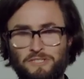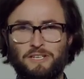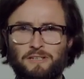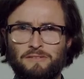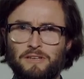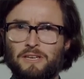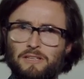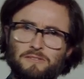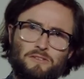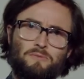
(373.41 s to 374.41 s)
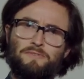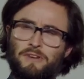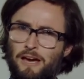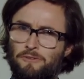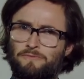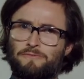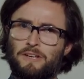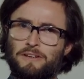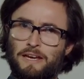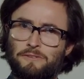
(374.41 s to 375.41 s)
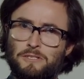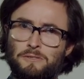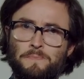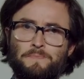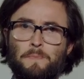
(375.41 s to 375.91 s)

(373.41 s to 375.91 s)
done? So we've learned how to